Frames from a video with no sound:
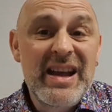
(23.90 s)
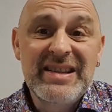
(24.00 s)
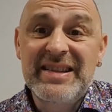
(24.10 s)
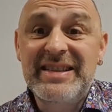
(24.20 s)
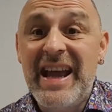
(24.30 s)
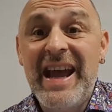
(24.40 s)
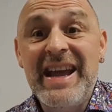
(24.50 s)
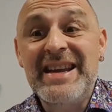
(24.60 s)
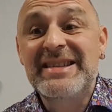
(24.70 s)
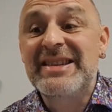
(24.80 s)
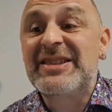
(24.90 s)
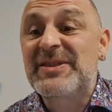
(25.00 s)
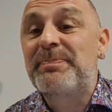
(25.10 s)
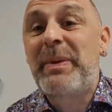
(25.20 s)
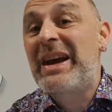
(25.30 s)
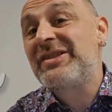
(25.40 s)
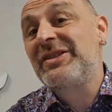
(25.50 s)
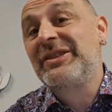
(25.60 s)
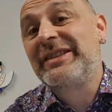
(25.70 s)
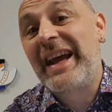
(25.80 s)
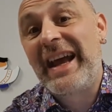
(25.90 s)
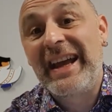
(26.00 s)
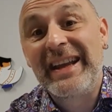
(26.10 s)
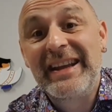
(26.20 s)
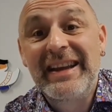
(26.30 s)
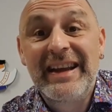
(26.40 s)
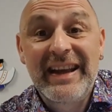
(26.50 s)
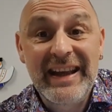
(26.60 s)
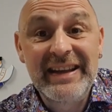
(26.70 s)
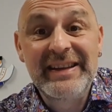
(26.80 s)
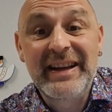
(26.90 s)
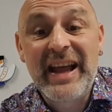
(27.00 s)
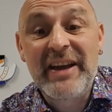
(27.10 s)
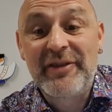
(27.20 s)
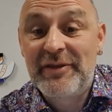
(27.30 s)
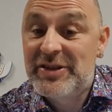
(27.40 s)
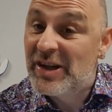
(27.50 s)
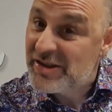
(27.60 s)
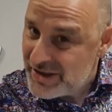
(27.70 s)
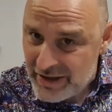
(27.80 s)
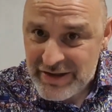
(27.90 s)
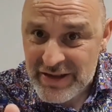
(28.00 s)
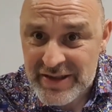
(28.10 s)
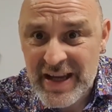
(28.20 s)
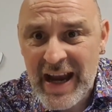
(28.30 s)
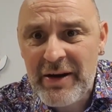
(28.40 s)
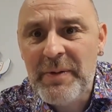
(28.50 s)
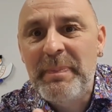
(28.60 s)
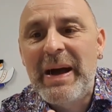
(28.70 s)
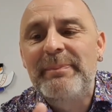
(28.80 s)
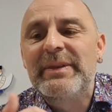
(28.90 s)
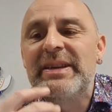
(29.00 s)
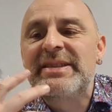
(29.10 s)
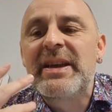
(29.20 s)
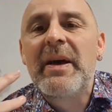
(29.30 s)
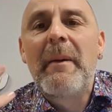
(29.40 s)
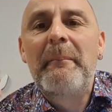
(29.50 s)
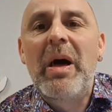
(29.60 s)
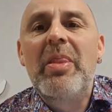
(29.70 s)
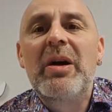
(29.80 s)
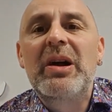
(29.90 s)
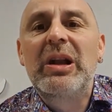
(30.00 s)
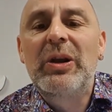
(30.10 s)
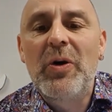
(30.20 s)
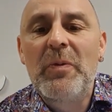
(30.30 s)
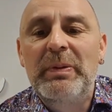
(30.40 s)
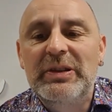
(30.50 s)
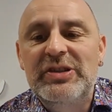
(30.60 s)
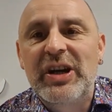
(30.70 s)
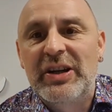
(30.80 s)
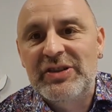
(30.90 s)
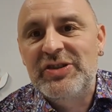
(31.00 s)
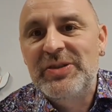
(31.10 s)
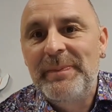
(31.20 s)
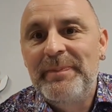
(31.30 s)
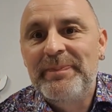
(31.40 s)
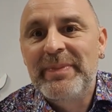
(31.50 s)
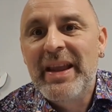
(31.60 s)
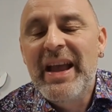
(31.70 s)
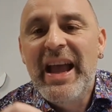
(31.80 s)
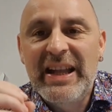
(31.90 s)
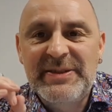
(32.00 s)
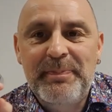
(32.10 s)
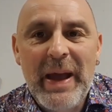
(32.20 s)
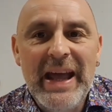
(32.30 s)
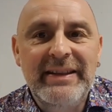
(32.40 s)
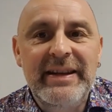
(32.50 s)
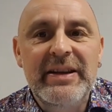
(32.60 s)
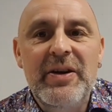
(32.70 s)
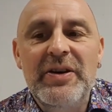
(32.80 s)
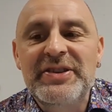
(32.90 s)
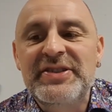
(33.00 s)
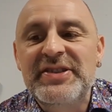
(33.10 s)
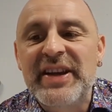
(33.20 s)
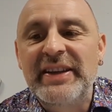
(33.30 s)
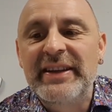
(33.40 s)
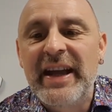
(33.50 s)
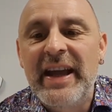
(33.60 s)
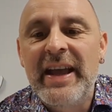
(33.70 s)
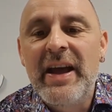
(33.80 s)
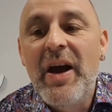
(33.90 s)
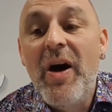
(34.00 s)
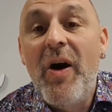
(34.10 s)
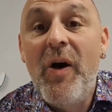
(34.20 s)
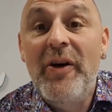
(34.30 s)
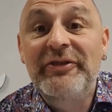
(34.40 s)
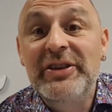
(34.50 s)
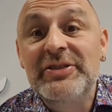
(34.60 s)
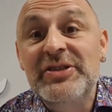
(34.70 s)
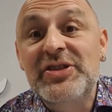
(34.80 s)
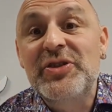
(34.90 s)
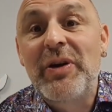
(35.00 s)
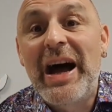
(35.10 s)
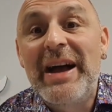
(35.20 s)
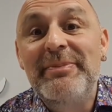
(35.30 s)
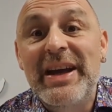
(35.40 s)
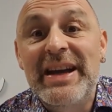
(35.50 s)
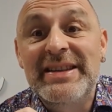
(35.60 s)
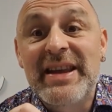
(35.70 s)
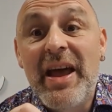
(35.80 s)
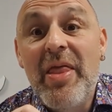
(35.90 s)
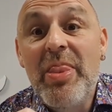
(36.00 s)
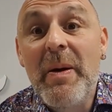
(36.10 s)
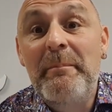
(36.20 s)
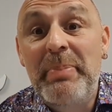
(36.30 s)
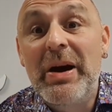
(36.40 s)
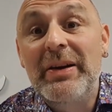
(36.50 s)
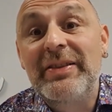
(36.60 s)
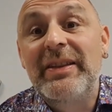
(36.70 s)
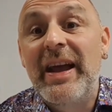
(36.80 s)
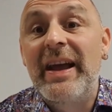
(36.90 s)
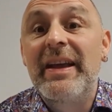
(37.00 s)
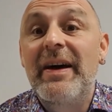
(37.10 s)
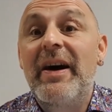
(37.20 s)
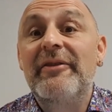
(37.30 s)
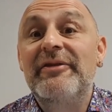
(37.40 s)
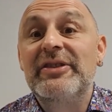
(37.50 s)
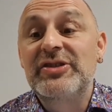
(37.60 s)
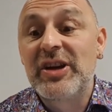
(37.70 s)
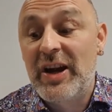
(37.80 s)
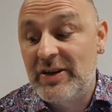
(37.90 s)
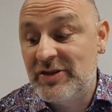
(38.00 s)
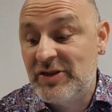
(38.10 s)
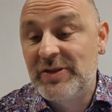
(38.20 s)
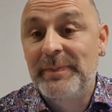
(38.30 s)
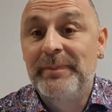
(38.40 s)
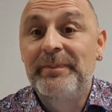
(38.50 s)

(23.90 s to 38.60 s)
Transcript: Today is a special day in the life of the church, not just Harrow Baptist, but the global church. It's Pentecost Sunday, often described as the birthday of the church.